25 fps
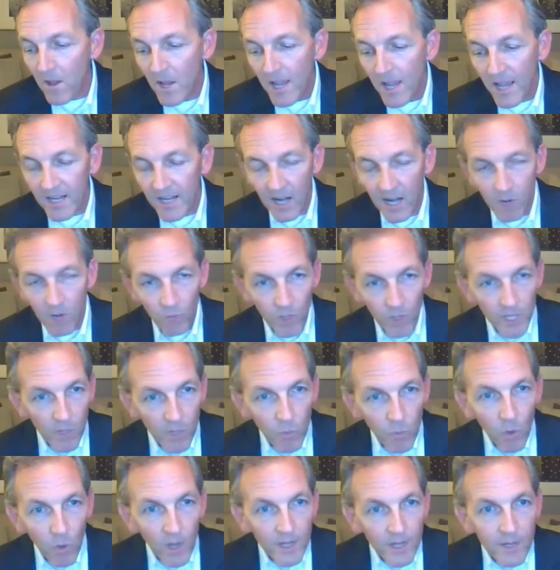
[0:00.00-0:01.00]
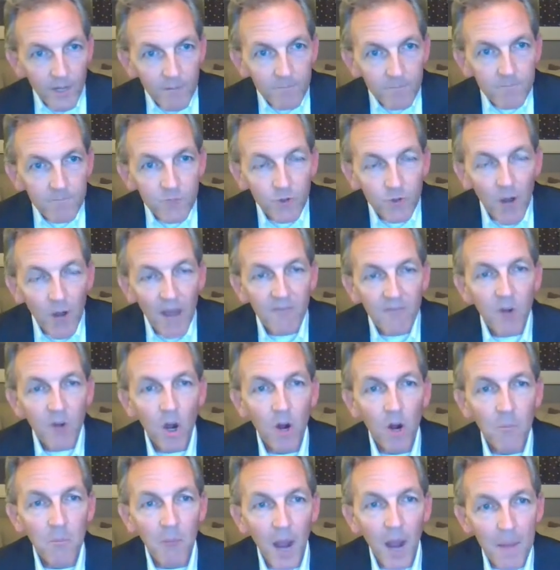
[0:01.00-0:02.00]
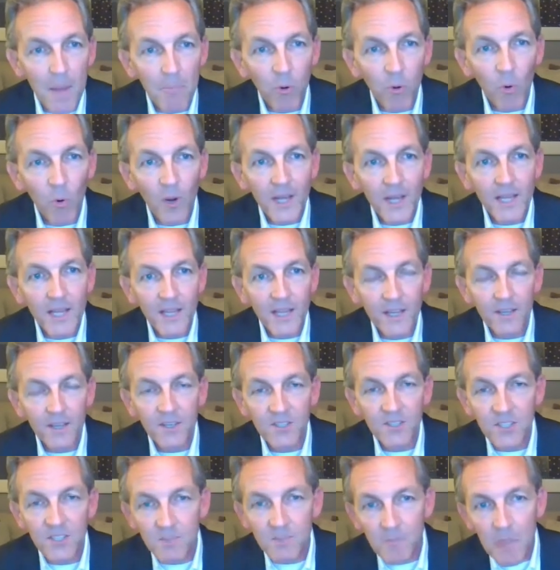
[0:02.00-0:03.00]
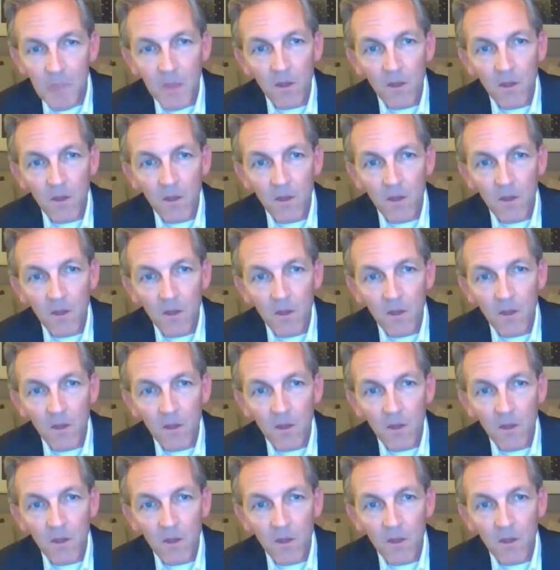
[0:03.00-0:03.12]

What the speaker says: And I really want to drive home my point is